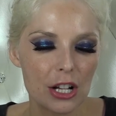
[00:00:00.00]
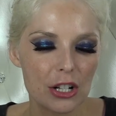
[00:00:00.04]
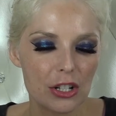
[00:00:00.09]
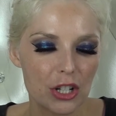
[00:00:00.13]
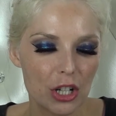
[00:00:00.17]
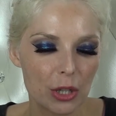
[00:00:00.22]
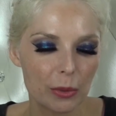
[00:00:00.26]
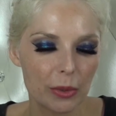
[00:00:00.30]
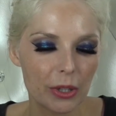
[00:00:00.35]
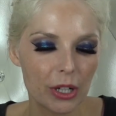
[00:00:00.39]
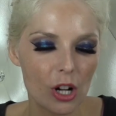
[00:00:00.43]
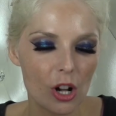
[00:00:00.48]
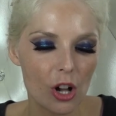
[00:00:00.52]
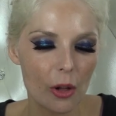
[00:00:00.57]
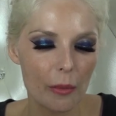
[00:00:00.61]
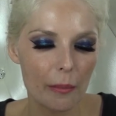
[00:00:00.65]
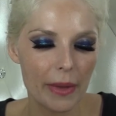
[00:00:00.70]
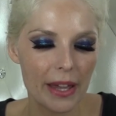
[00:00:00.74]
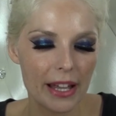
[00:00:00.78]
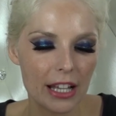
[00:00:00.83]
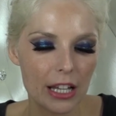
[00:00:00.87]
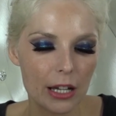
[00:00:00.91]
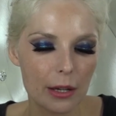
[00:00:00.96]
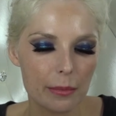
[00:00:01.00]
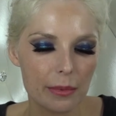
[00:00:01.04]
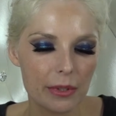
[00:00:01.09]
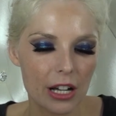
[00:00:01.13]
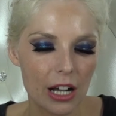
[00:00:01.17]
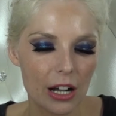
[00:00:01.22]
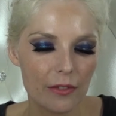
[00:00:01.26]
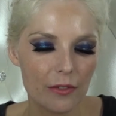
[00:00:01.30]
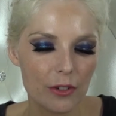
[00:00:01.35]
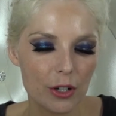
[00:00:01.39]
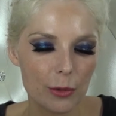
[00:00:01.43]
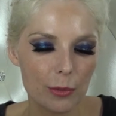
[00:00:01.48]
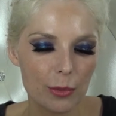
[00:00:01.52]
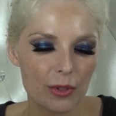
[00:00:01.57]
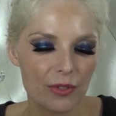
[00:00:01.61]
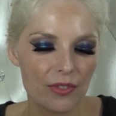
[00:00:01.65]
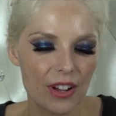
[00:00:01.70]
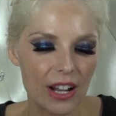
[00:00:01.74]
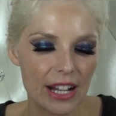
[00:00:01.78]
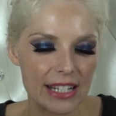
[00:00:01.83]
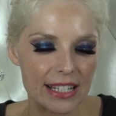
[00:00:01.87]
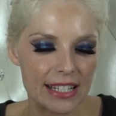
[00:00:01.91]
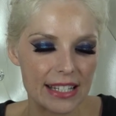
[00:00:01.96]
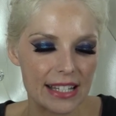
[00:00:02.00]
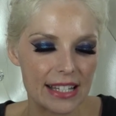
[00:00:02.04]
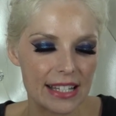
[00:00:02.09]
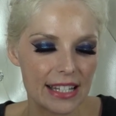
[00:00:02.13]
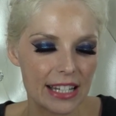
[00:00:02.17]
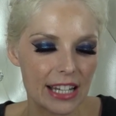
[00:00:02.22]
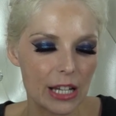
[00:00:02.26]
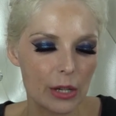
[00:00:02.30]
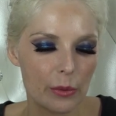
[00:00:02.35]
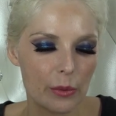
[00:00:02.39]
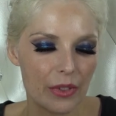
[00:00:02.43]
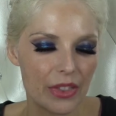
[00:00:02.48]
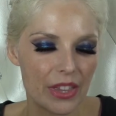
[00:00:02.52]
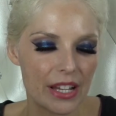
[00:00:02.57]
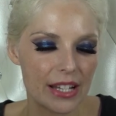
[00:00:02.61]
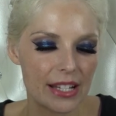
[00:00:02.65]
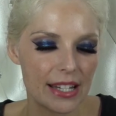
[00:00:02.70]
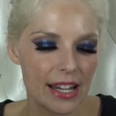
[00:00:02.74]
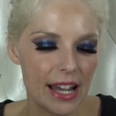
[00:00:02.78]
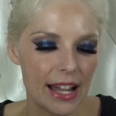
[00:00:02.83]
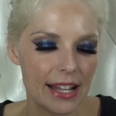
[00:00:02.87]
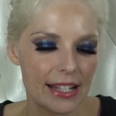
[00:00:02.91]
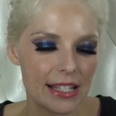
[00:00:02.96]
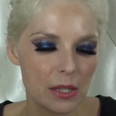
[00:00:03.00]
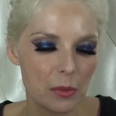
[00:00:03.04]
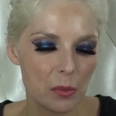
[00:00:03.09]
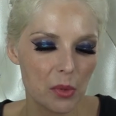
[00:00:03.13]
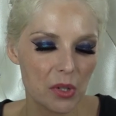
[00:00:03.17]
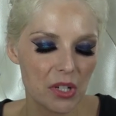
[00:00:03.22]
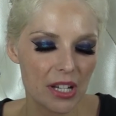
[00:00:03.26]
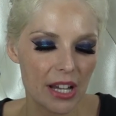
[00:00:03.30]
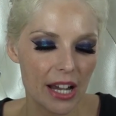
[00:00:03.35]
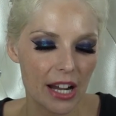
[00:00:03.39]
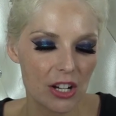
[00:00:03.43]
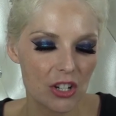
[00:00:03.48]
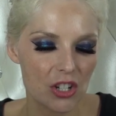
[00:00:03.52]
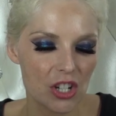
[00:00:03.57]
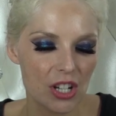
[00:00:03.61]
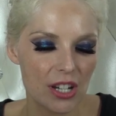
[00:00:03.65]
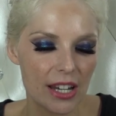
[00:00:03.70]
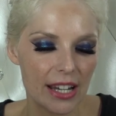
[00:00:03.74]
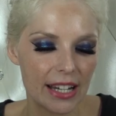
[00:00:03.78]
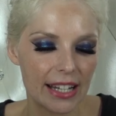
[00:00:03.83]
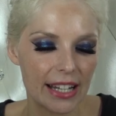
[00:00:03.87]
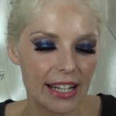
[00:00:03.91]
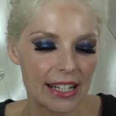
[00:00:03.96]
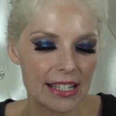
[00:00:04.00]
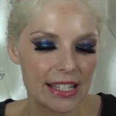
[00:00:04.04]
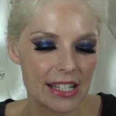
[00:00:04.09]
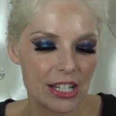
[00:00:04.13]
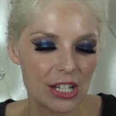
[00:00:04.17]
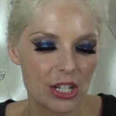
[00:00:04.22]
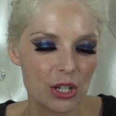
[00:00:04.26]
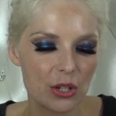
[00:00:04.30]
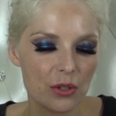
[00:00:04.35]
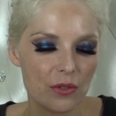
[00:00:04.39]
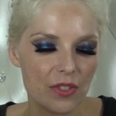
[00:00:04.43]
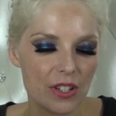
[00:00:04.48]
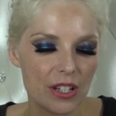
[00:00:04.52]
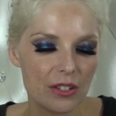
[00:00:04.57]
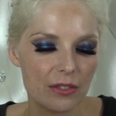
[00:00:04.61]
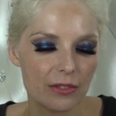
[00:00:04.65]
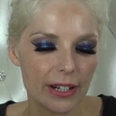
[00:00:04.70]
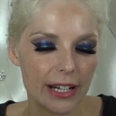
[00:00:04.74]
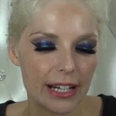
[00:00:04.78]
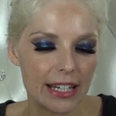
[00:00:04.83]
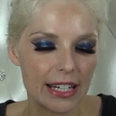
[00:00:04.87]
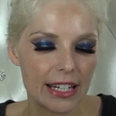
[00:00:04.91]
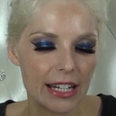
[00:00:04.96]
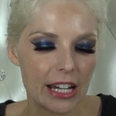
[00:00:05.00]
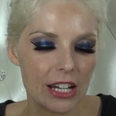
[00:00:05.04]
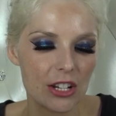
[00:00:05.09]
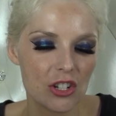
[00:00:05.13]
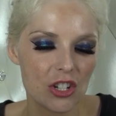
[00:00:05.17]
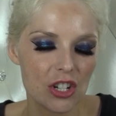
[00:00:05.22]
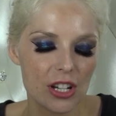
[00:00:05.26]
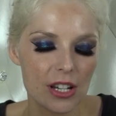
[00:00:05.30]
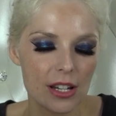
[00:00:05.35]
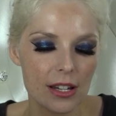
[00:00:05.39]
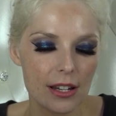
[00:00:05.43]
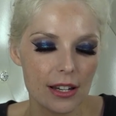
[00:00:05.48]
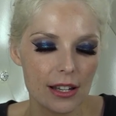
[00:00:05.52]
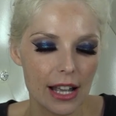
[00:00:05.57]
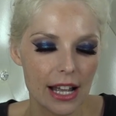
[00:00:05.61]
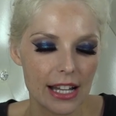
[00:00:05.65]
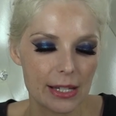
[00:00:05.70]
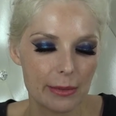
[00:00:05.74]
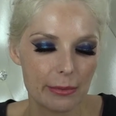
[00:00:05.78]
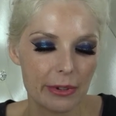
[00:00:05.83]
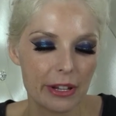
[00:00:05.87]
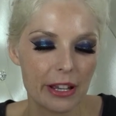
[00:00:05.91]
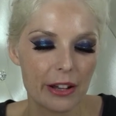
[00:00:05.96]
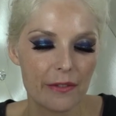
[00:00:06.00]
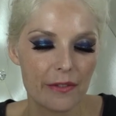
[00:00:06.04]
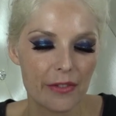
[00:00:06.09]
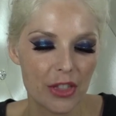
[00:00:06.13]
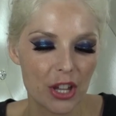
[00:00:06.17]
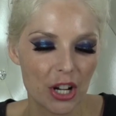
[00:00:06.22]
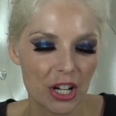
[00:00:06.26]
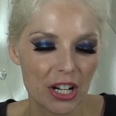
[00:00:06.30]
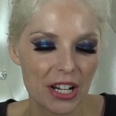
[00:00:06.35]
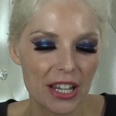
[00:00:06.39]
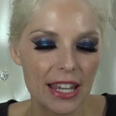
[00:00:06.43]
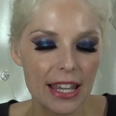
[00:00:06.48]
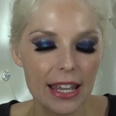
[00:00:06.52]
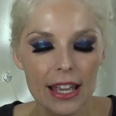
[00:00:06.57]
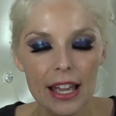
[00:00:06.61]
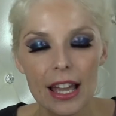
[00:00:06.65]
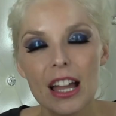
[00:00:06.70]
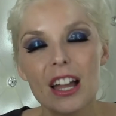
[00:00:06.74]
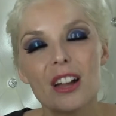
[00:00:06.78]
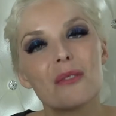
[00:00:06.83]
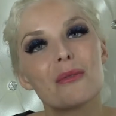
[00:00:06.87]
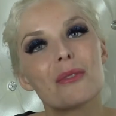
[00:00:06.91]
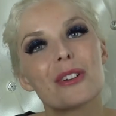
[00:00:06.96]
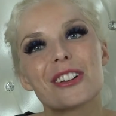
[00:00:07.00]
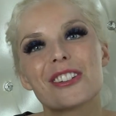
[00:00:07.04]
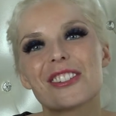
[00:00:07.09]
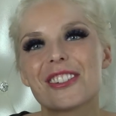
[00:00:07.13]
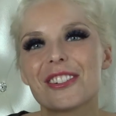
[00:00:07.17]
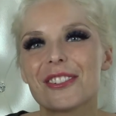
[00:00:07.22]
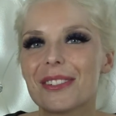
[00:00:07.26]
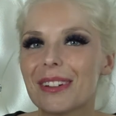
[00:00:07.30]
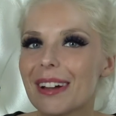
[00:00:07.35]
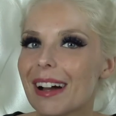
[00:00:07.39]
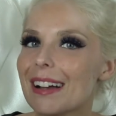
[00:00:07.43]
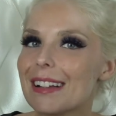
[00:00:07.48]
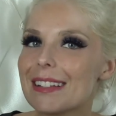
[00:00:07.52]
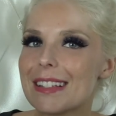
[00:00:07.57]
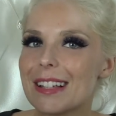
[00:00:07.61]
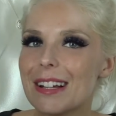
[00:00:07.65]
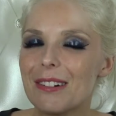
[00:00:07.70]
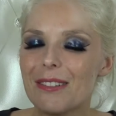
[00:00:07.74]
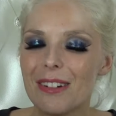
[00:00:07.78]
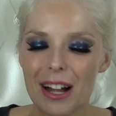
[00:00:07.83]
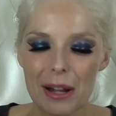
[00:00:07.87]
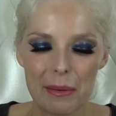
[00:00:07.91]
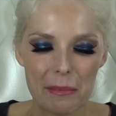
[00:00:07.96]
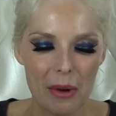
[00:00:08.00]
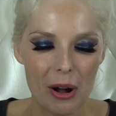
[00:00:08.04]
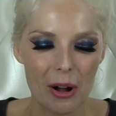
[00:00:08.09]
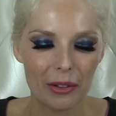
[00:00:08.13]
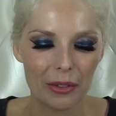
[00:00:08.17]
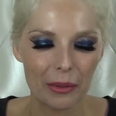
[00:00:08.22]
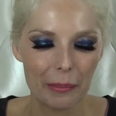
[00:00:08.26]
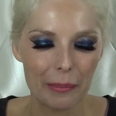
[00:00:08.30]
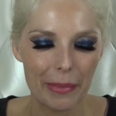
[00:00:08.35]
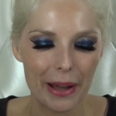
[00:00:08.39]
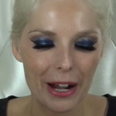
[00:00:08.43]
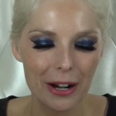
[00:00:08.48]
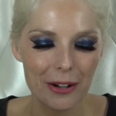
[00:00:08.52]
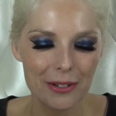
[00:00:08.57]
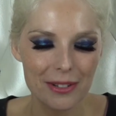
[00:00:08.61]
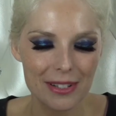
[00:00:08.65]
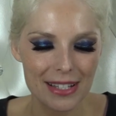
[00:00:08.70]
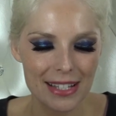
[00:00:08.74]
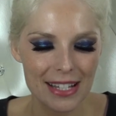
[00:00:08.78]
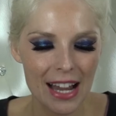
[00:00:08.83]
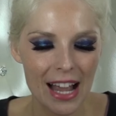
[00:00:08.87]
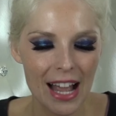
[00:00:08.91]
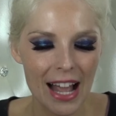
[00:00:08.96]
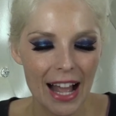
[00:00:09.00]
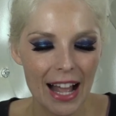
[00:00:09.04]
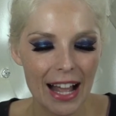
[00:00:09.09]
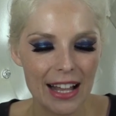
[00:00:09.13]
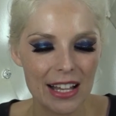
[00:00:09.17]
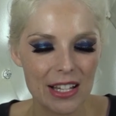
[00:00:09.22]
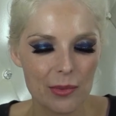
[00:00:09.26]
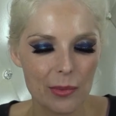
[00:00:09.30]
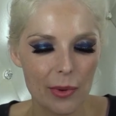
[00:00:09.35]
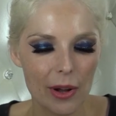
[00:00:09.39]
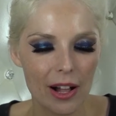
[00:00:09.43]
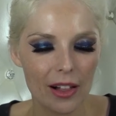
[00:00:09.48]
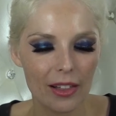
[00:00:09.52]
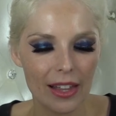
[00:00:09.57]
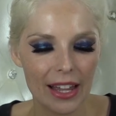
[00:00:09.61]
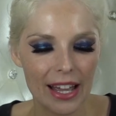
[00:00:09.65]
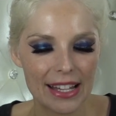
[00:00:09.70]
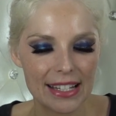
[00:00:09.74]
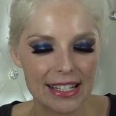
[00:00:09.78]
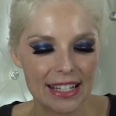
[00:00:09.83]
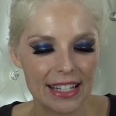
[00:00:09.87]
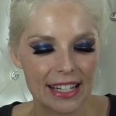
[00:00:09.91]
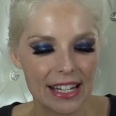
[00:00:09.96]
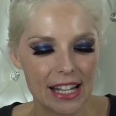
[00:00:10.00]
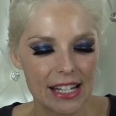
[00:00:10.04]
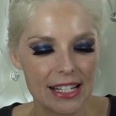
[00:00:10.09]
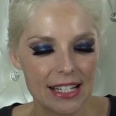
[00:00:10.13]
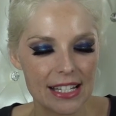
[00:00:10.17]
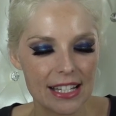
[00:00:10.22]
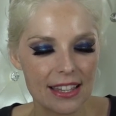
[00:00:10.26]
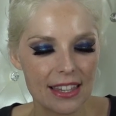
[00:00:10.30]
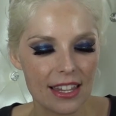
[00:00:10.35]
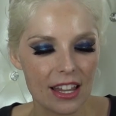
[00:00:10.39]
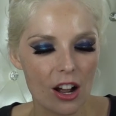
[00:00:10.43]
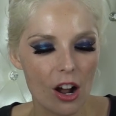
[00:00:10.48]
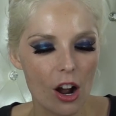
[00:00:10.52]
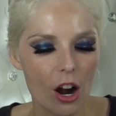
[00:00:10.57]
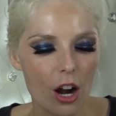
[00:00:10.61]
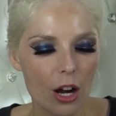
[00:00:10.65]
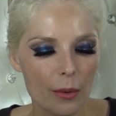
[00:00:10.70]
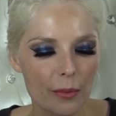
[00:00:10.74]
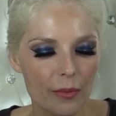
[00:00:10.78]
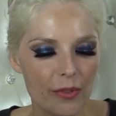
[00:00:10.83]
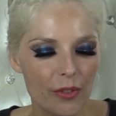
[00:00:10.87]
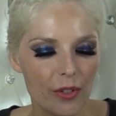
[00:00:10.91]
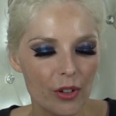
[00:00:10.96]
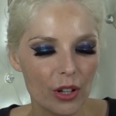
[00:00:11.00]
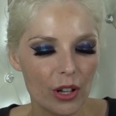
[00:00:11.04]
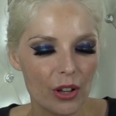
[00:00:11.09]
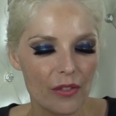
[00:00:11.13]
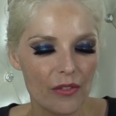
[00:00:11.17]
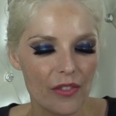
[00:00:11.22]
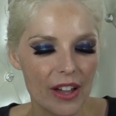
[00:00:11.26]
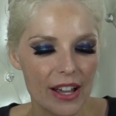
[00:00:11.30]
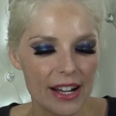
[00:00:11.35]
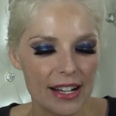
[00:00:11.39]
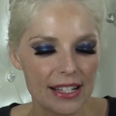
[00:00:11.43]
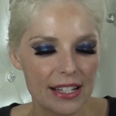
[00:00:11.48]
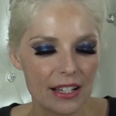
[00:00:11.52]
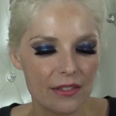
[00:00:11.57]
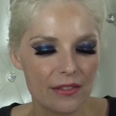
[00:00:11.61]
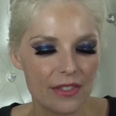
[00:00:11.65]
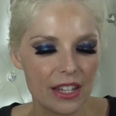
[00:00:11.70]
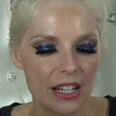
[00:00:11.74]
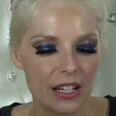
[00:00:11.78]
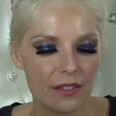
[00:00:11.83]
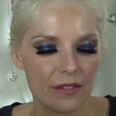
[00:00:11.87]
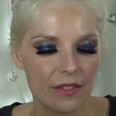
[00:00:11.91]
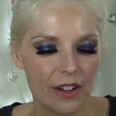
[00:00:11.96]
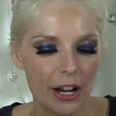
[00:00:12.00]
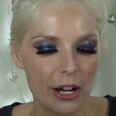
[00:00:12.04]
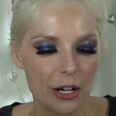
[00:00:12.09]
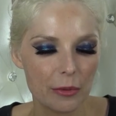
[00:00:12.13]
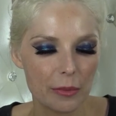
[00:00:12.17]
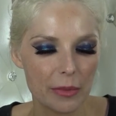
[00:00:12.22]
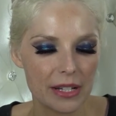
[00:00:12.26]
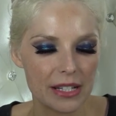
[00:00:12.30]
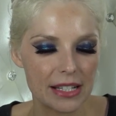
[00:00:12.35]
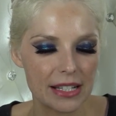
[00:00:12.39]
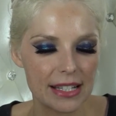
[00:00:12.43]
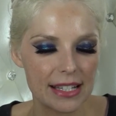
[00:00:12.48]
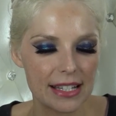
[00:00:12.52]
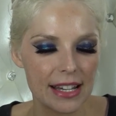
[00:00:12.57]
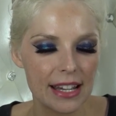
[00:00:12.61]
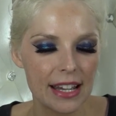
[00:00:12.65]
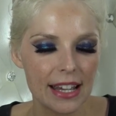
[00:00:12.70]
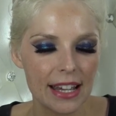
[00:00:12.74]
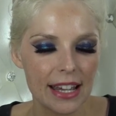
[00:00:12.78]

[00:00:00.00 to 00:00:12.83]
Dermacol Makeup Cover provides the skin with intense protection against UV radiation, SPF 30, which you guys know I'm all about, as well as against the harmful effects of the environment.